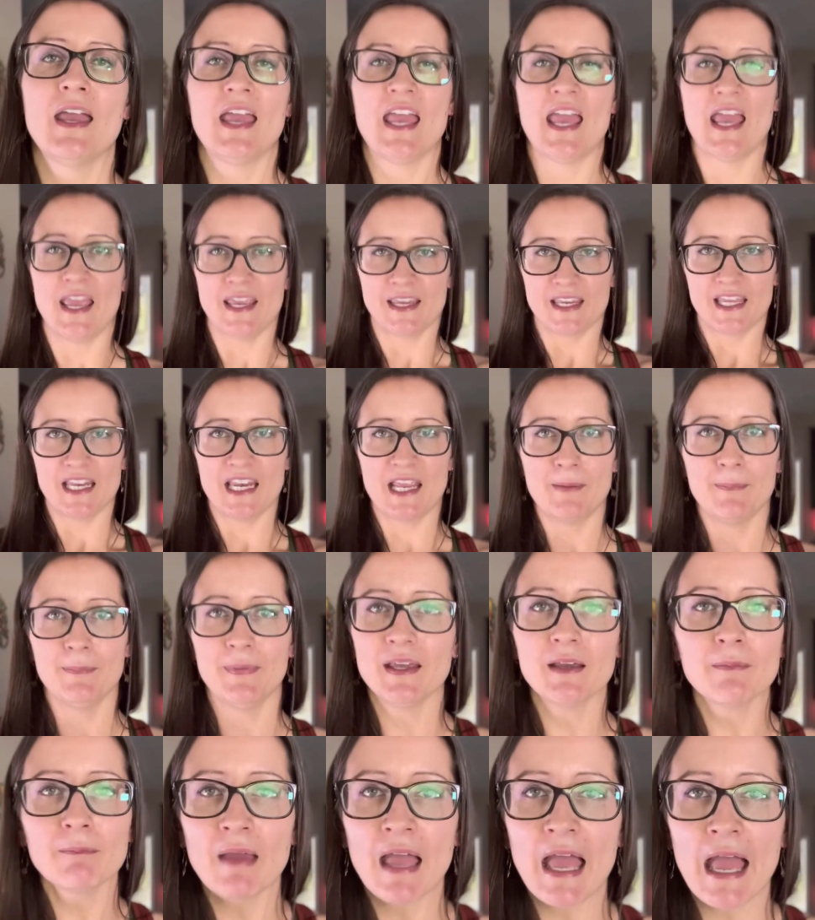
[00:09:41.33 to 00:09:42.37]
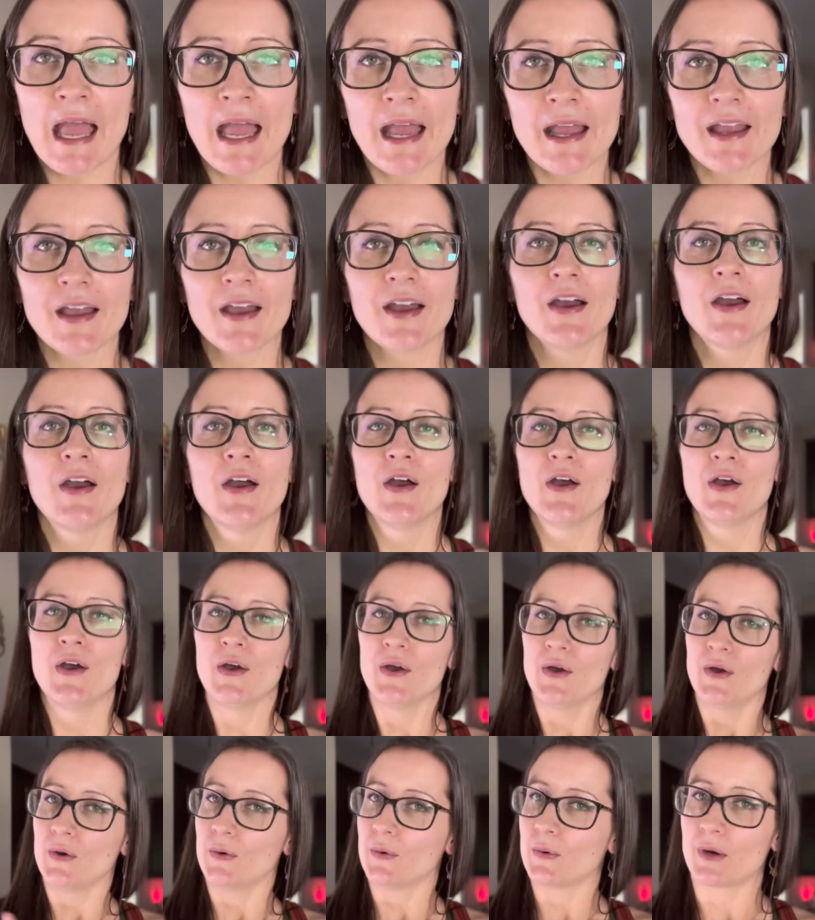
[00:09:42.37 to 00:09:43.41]
and get a Big Mac
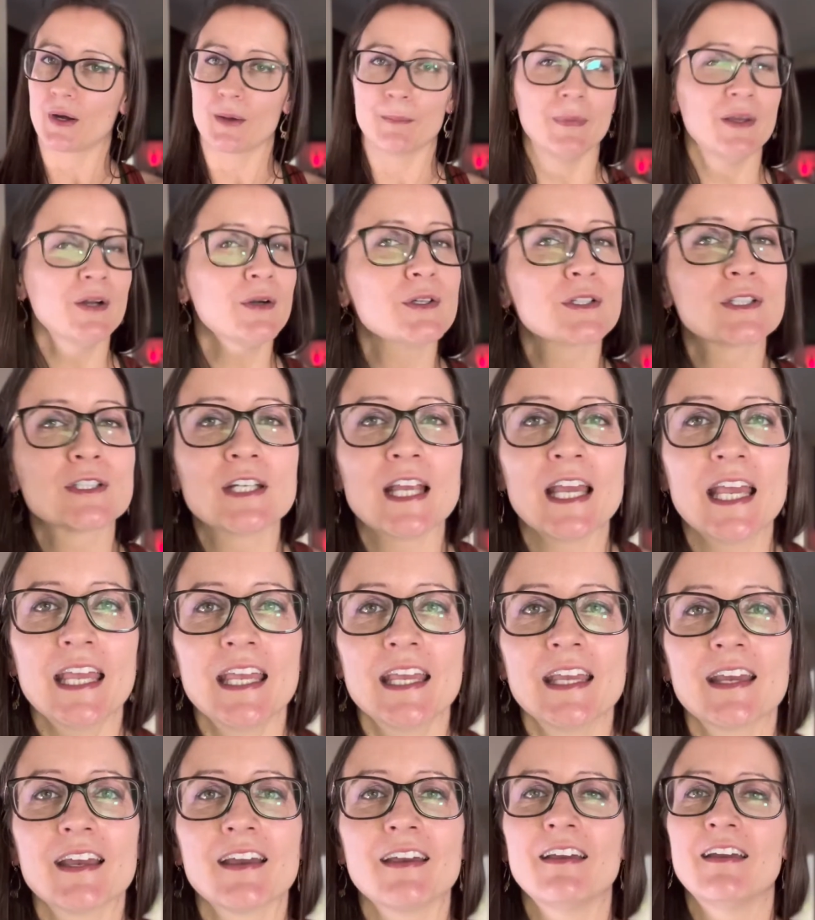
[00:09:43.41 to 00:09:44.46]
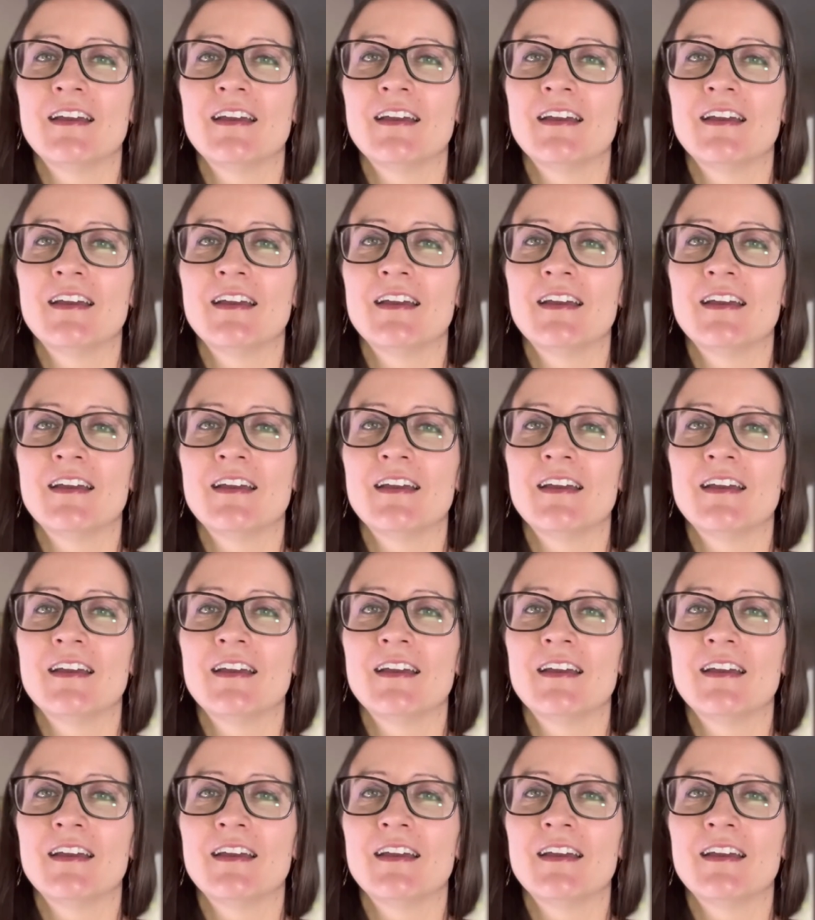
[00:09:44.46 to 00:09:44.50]
or a milkshake